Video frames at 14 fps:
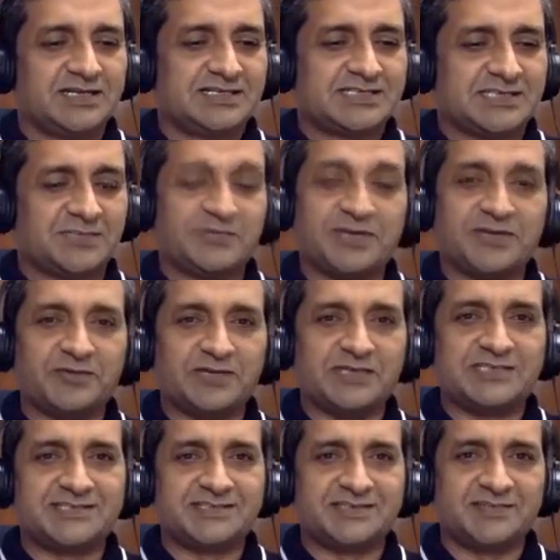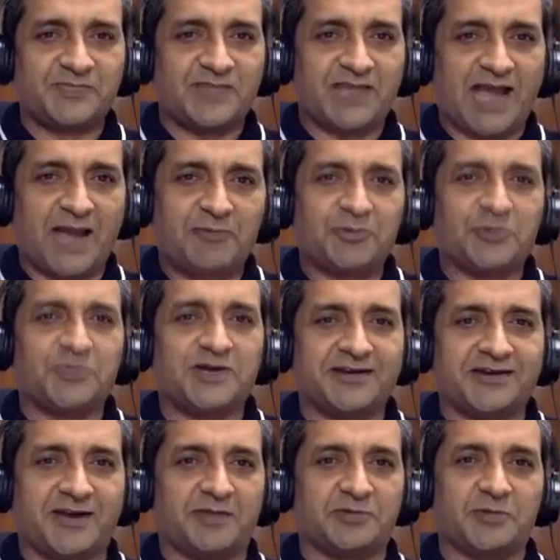something which have to be
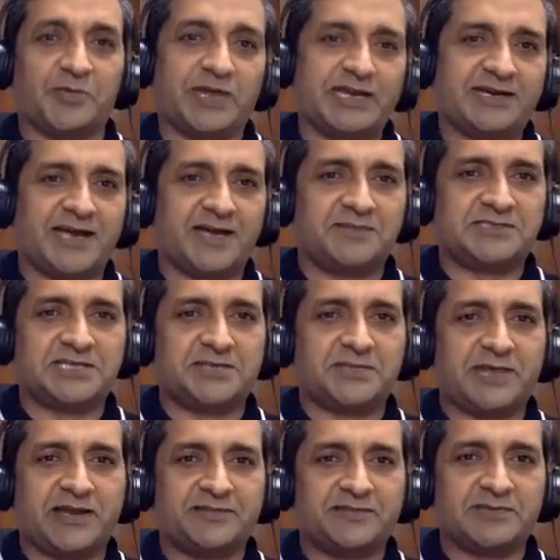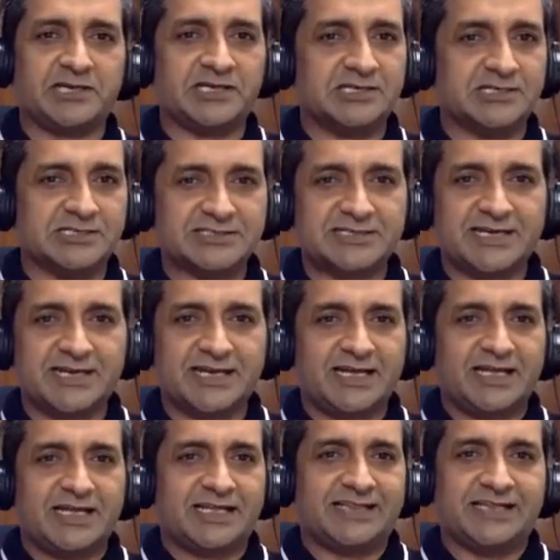driven. So many times change management leaders,
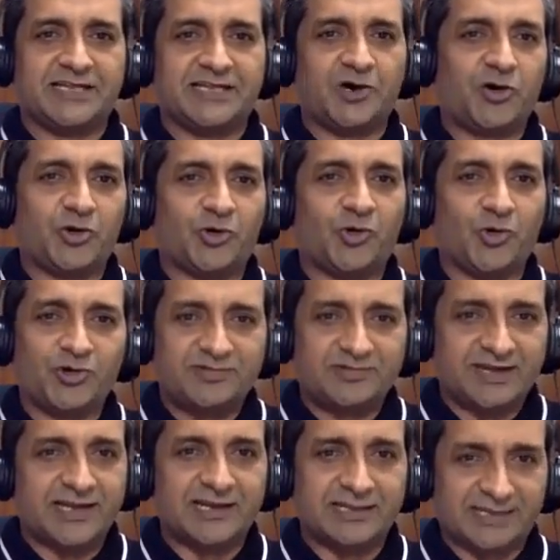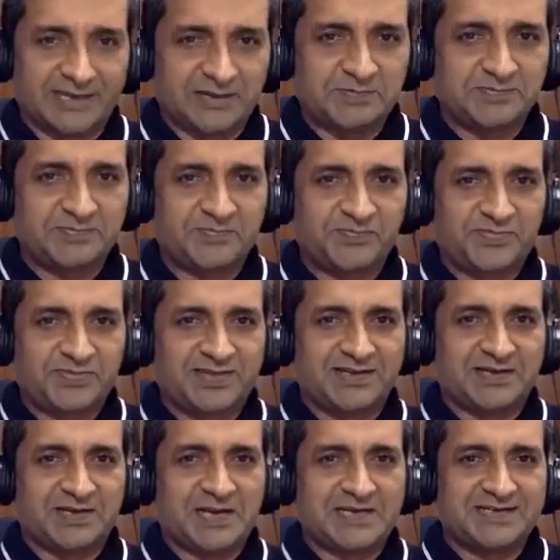they don't own anything, right?